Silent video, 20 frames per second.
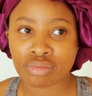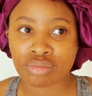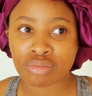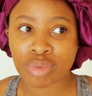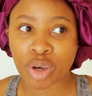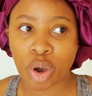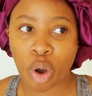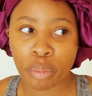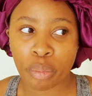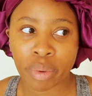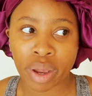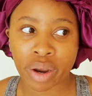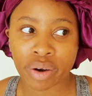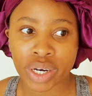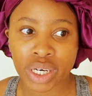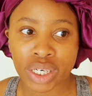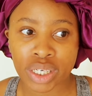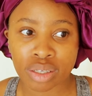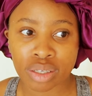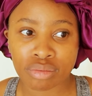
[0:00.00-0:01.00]
I got
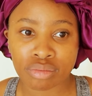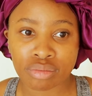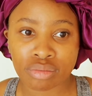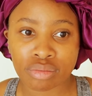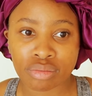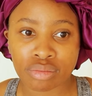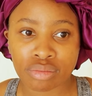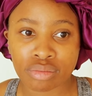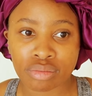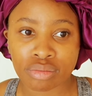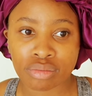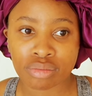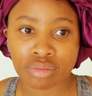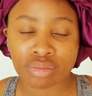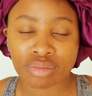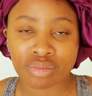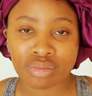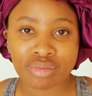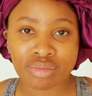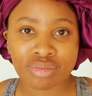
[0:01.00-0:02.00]
married.
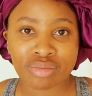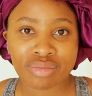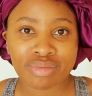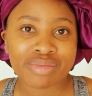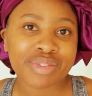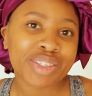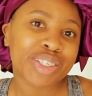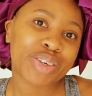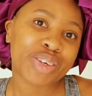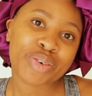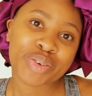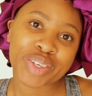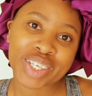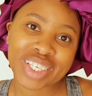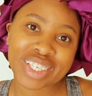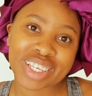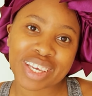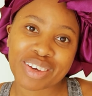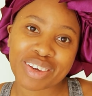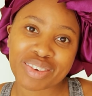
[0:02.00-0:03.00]
So it was
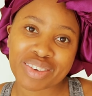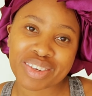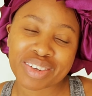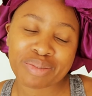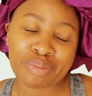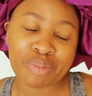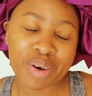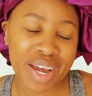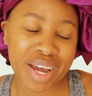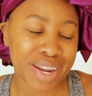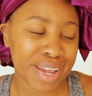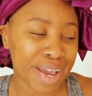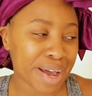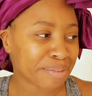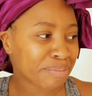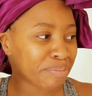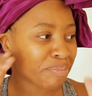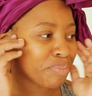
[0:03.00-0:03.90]
just cute. But yeah.